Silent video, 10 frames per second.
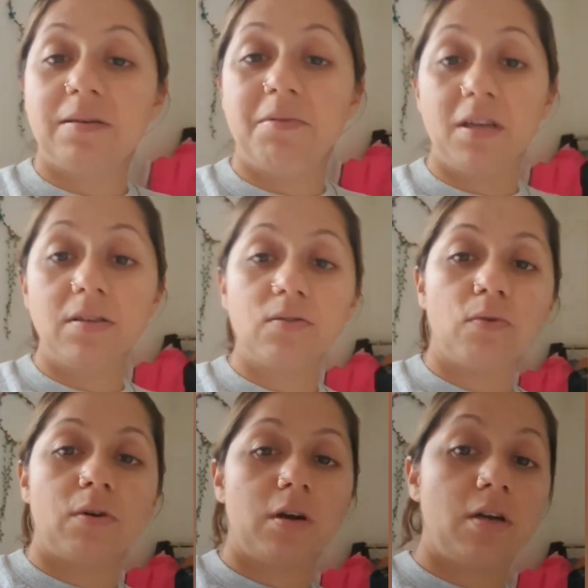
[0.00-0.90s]
mils
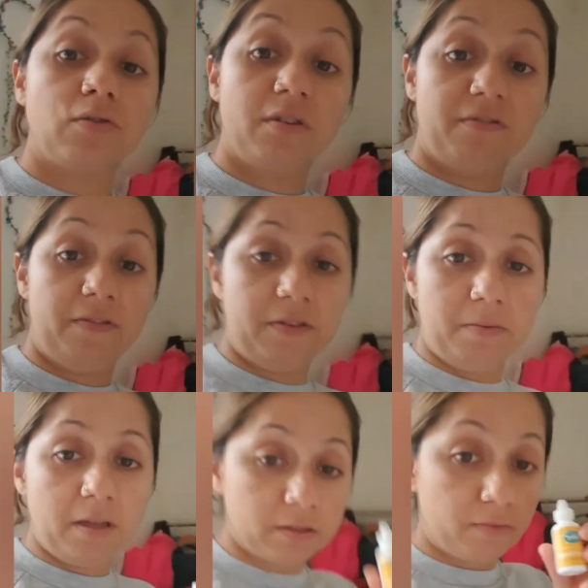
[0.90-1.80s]
or 150
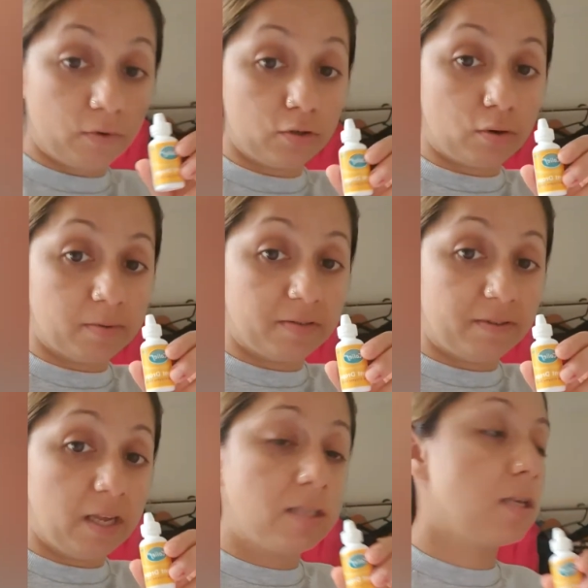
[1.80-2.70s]
mils, 4 drops of
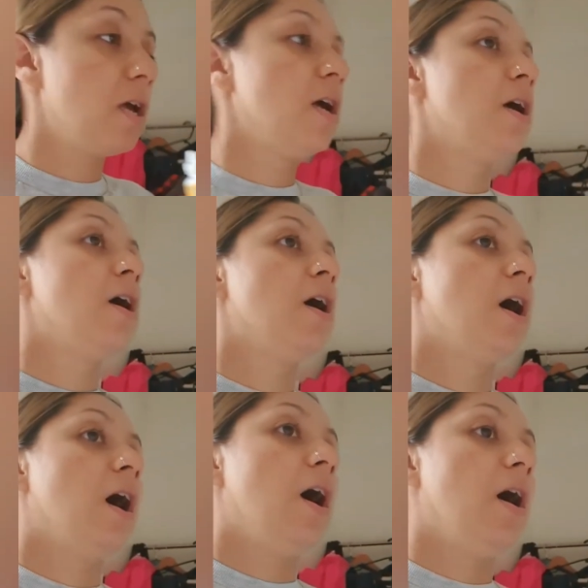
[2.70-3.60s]
these.
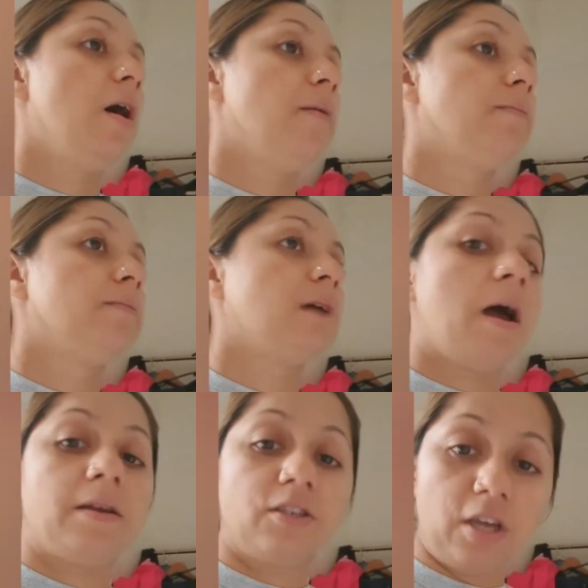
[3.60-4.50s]

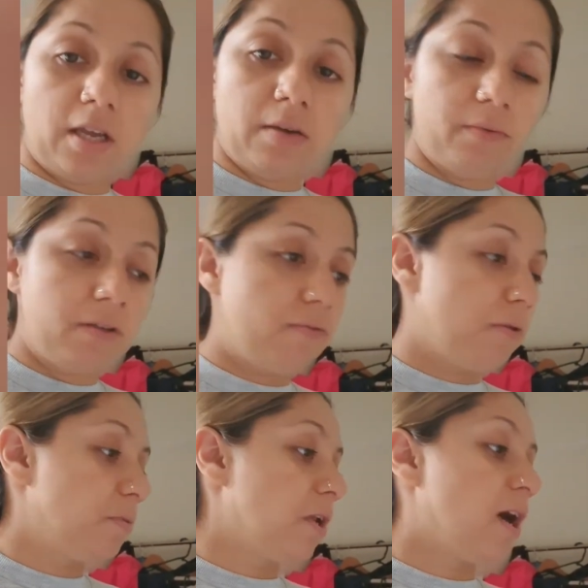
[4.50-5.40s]
I shake it with a
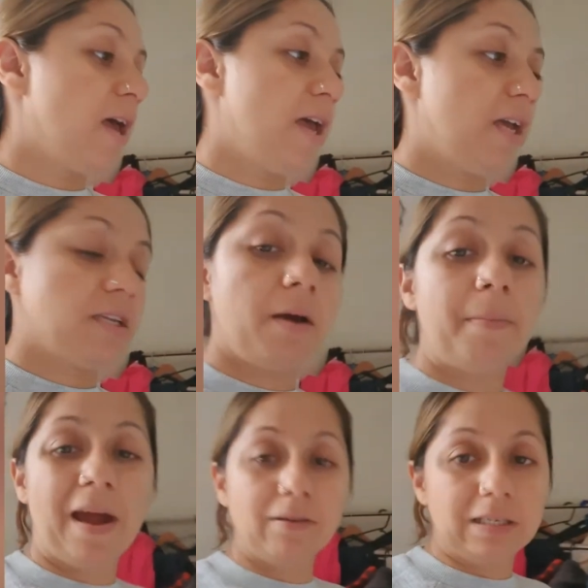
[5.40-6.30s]
formula, and
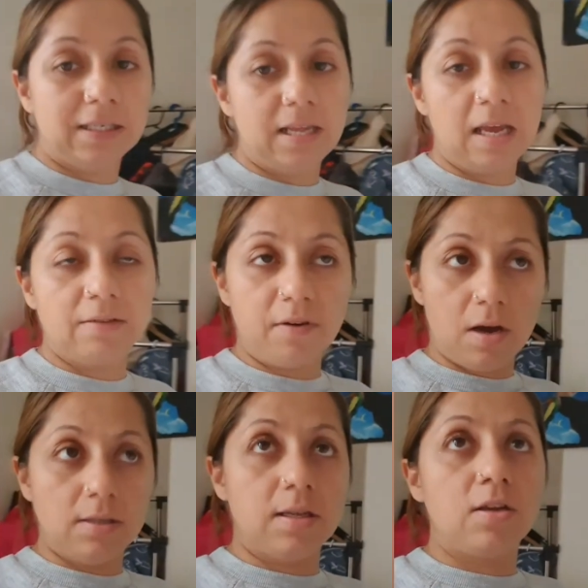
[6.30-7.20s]
apparently they
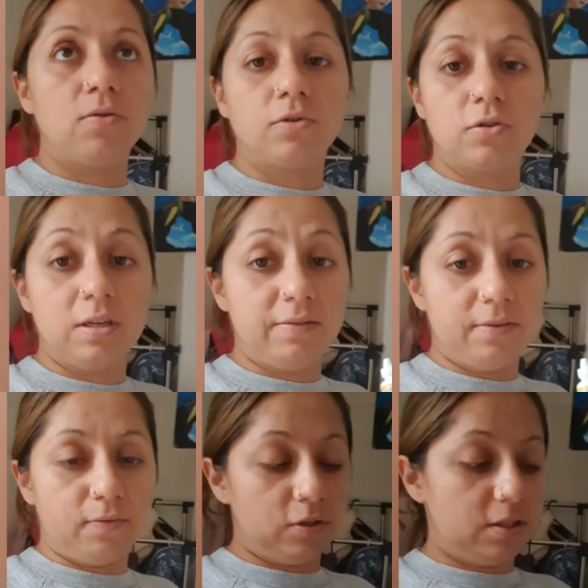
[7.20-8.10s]
advise that you should leave it
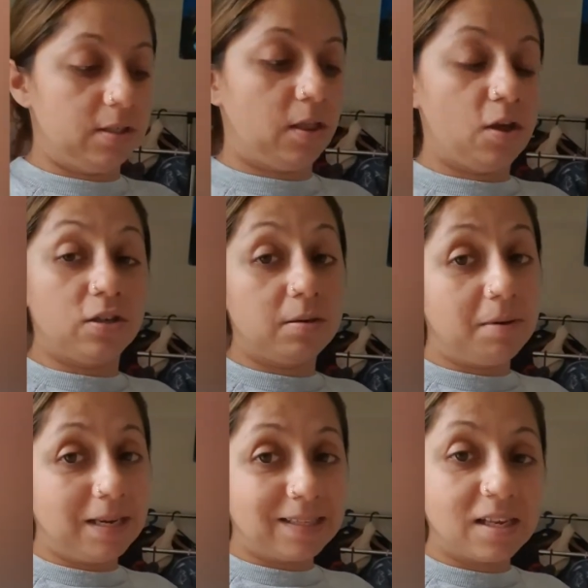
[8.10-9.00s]
for 30
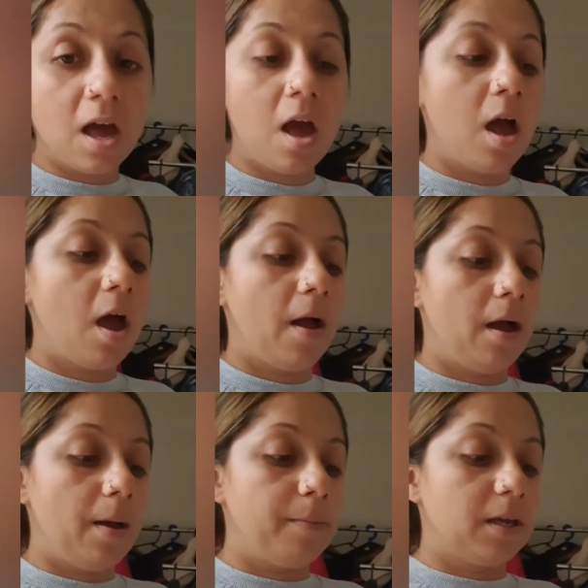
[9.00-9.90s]
minutes.
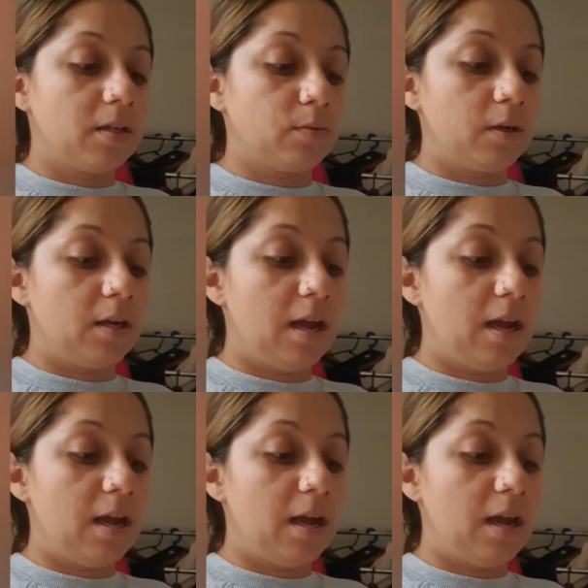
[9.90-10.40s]
because what it